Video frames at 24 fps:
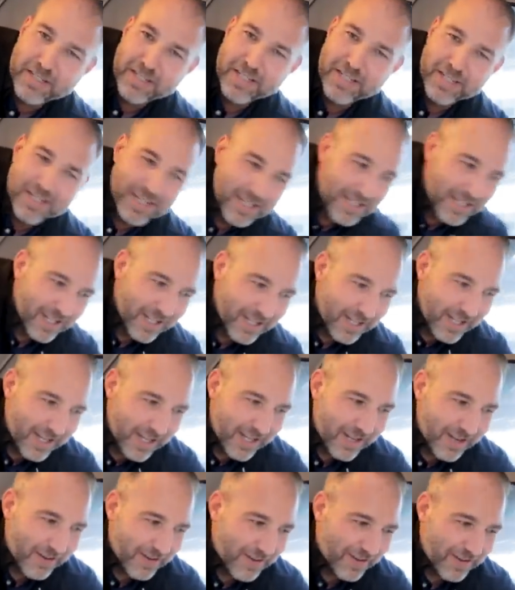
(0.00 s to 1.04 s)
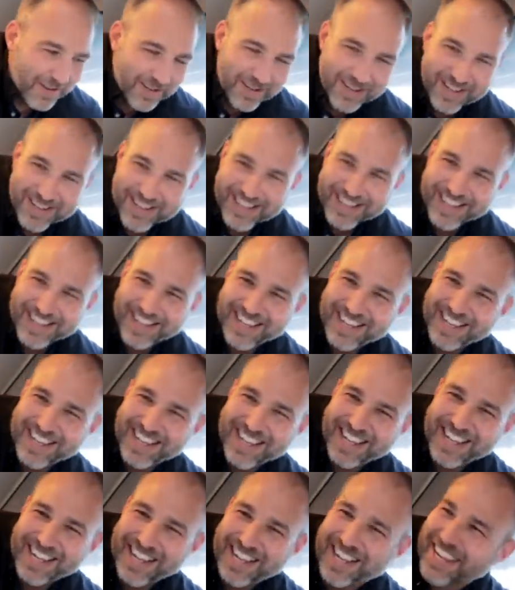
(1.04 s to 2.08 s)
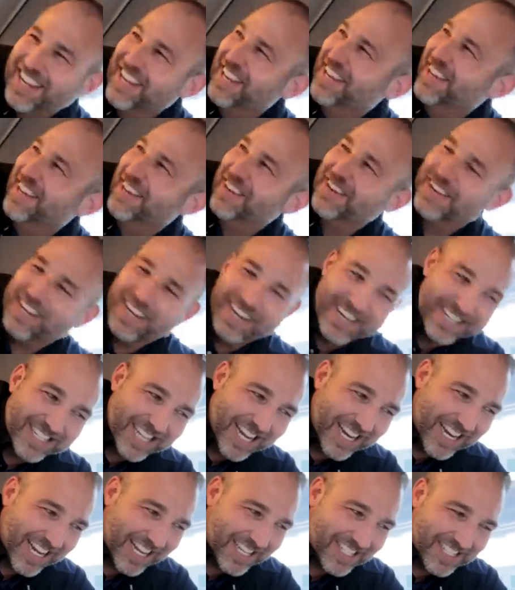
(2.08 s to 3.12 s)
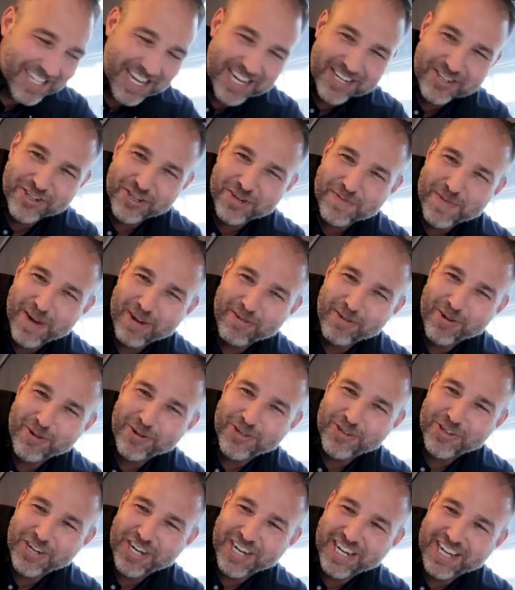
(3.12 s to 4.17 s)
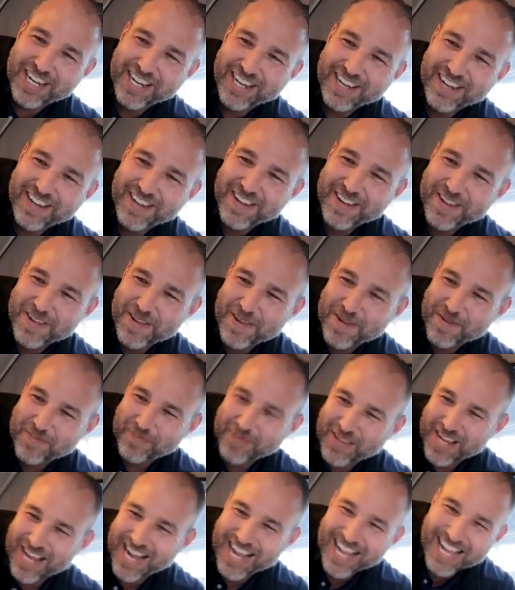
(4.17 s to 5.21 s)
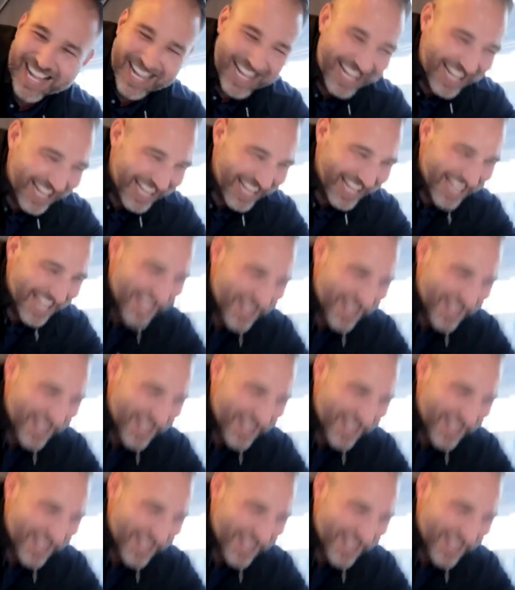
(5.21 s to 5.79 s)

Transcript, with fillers: No, not up here, man. Oh. That you don't want. Okay. Is that not sanctioned by Roadtrek? uh, uh I wouldn't